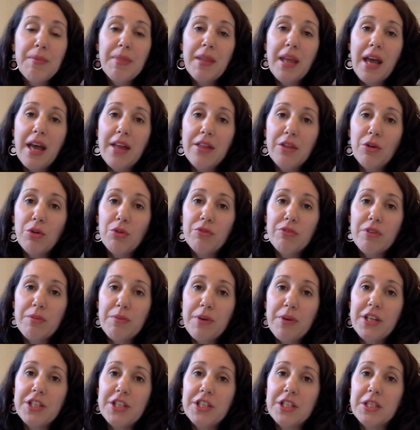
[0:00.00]
and all the
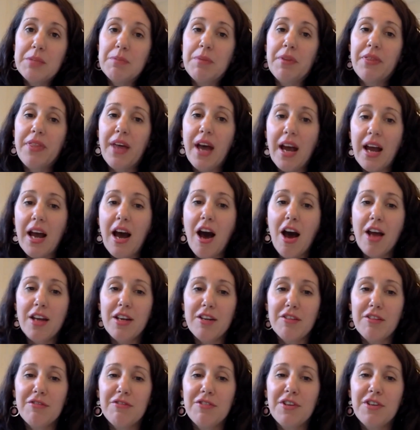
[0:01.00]
repressions. But that kind
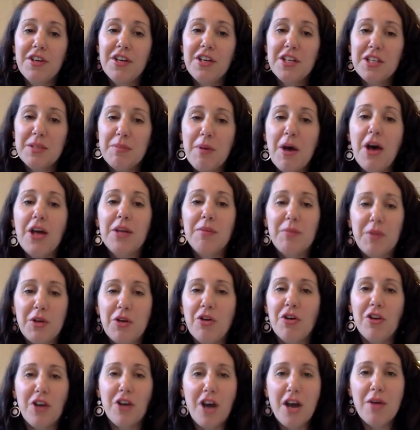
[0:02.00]
of spurred me
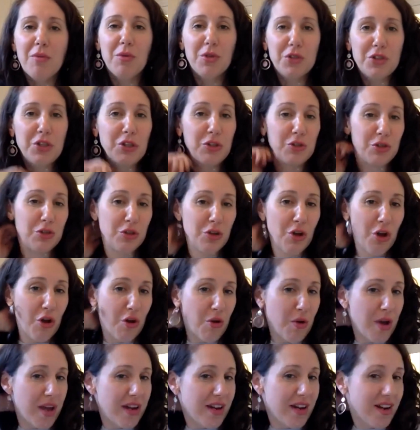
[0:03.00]
on. I wanted to
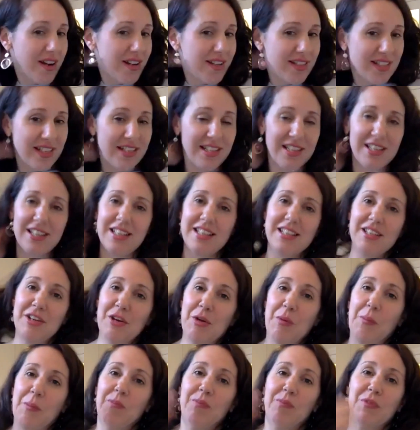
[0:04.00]
know, and I didn't
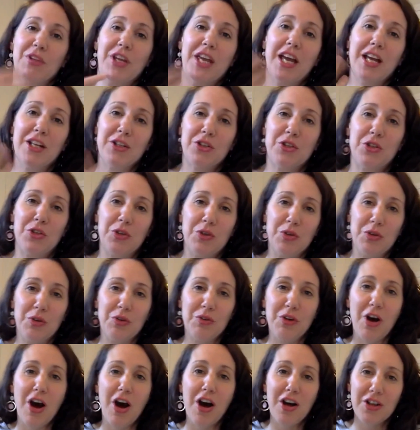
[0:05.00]
get to
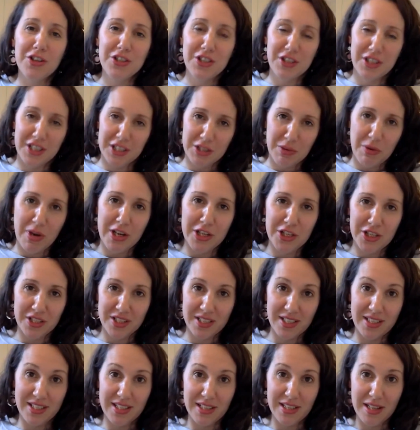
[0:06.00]
ask these questions
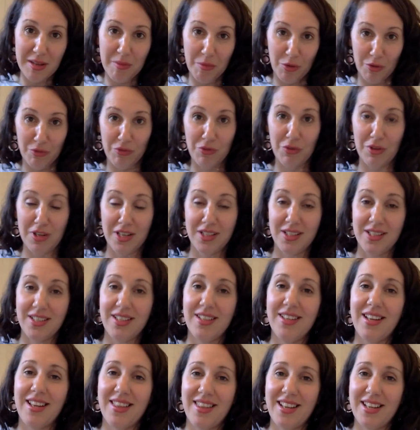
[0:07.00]
until I moved to London.
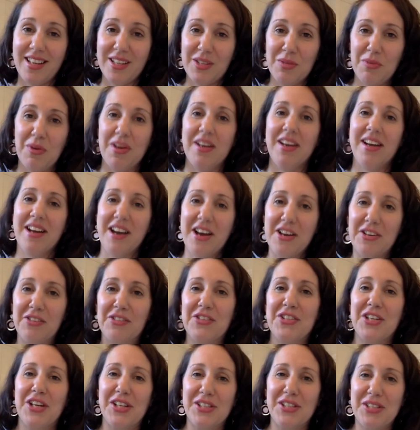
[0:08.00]
And that's when I kind of
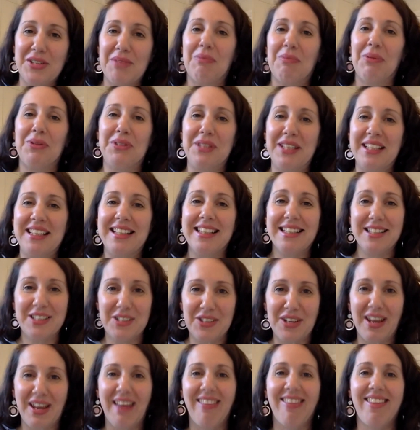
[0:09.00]
started putting things
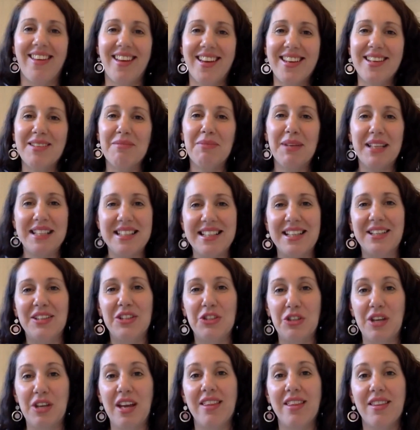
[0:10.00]
together and piecing
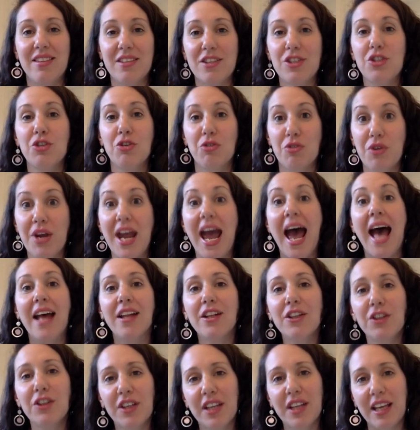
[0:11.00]
together the story
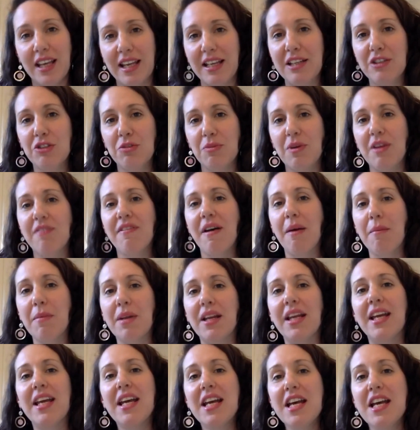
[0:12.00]
and looking into my
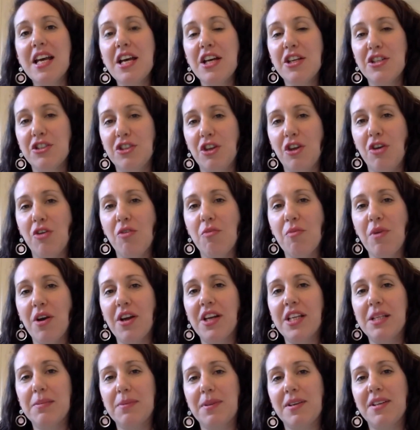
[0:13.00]
family. So my
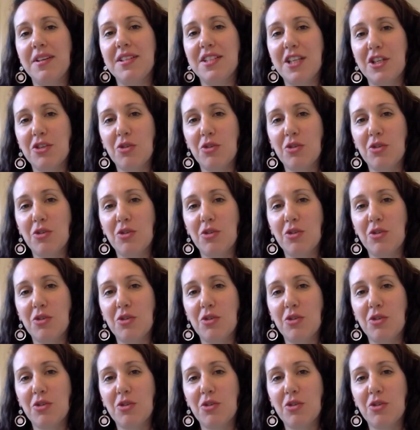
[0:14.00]
experience has